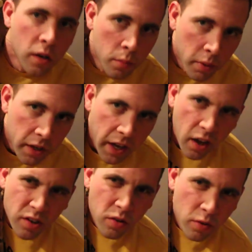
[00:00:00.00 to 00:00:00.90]
But yeah,
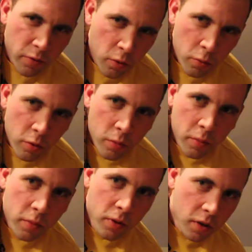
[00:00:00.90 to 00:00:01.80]
I'll do a full
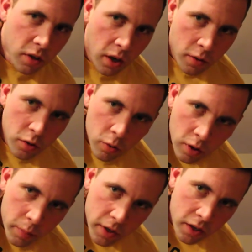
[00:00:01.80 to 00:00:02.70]
room
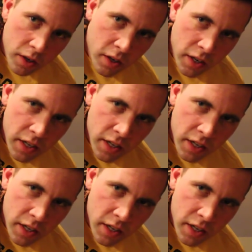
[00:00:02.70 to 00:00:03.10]
tour up here.